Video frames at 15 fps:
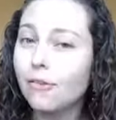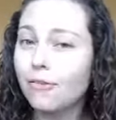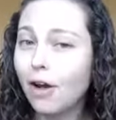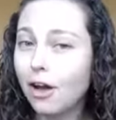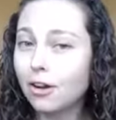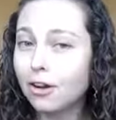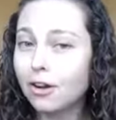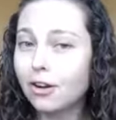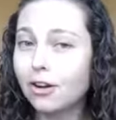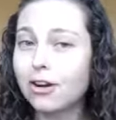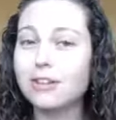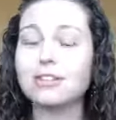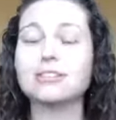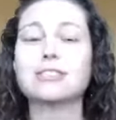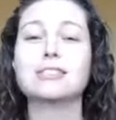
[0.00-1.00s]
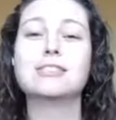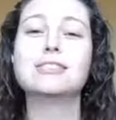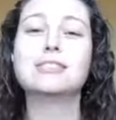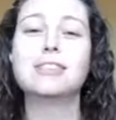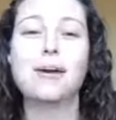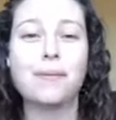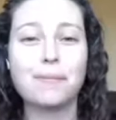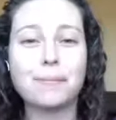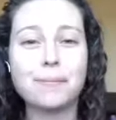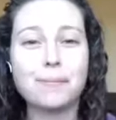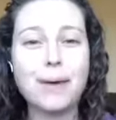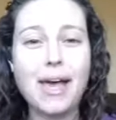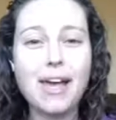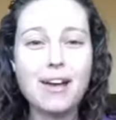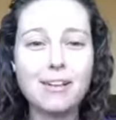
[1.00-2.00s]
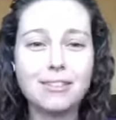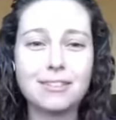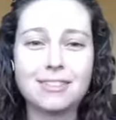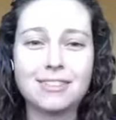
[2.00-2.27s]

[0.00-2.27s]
rock your curls. So, bye y'all.